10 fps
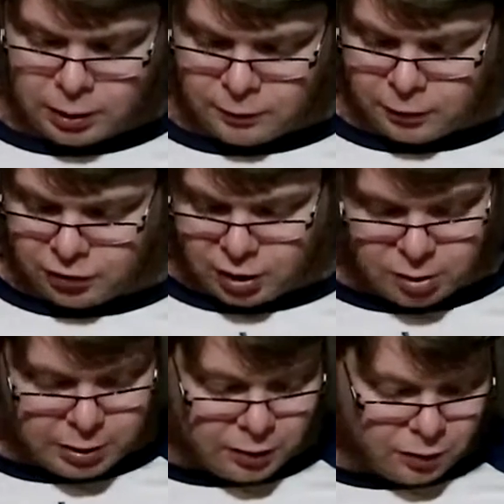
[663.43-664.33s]
If it's going
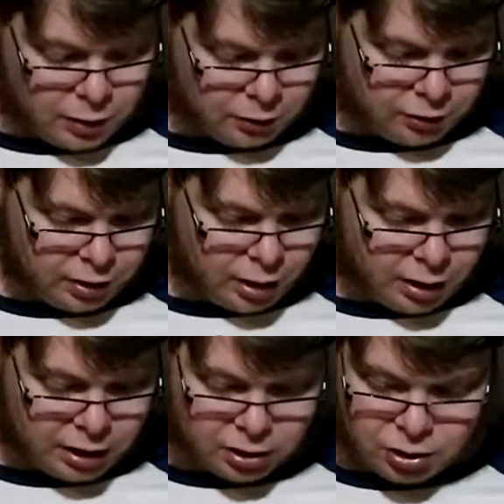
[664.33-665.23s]
to be in this and
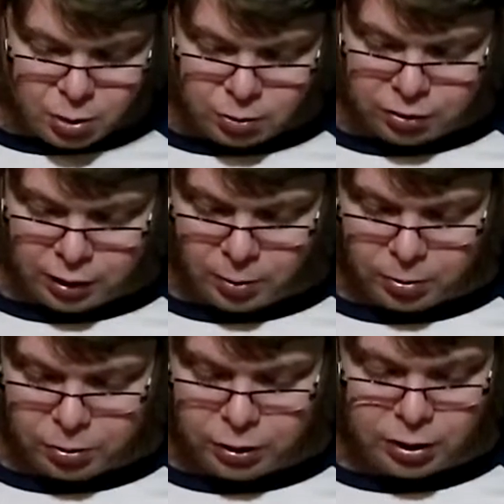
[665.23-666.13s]
not in use, I
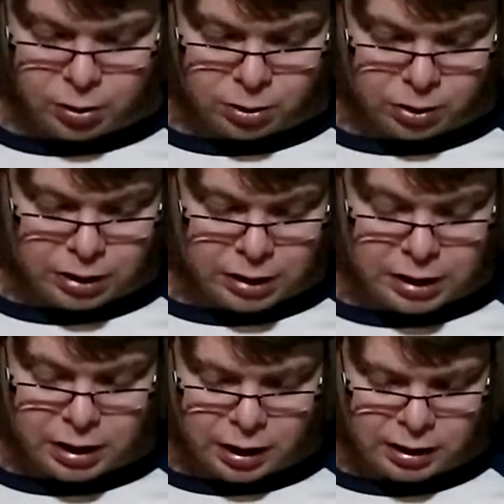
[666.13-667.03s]
don't think it'll really
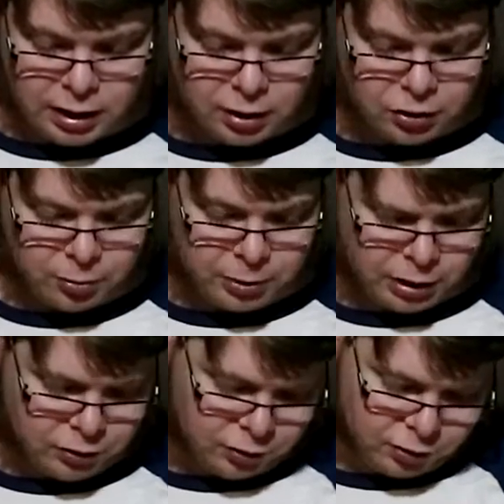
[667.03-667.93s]
need it, I guess, but
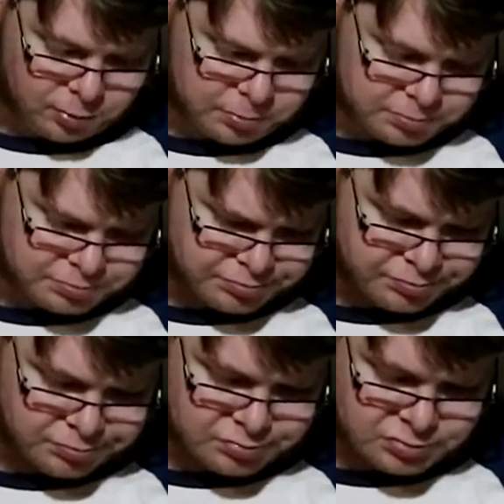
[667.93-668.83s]
that's
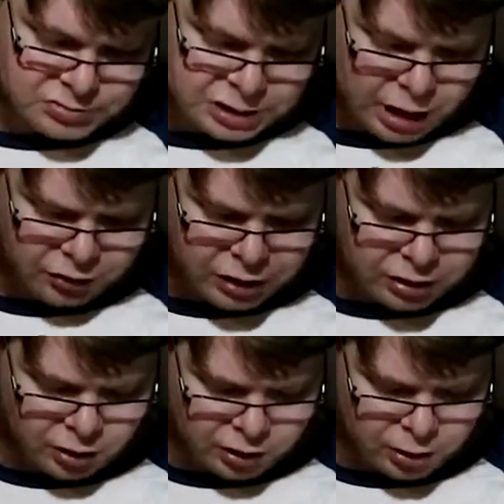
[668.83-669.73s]
a nice
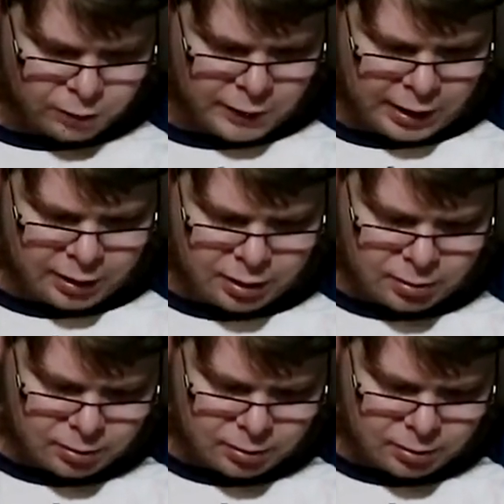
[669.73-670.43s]
detail they could have added.